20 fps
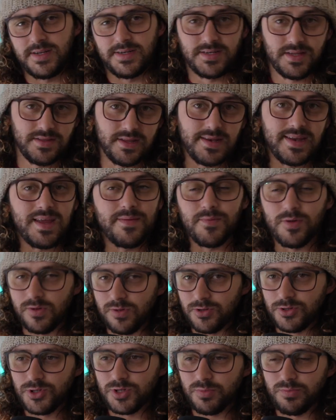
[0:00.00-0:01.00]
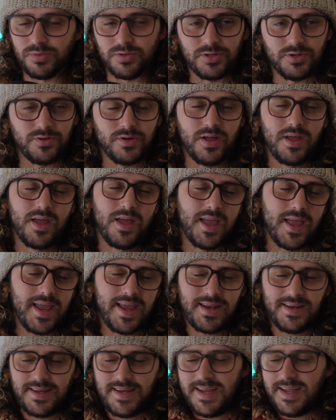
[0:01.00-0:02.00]
It's in the name, Ultra Blue,
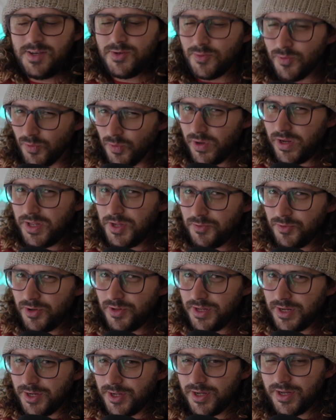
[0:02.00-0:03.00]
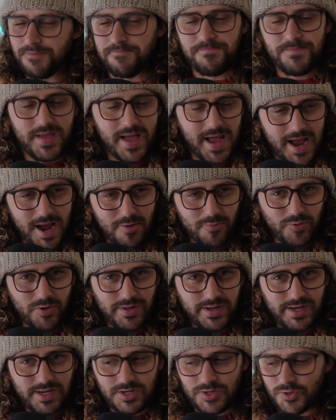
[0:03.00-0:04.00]
and it's really good. I
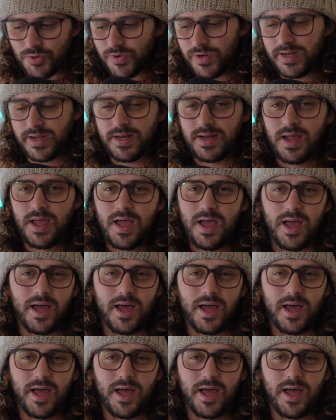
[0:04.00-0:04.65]
really enjoy it.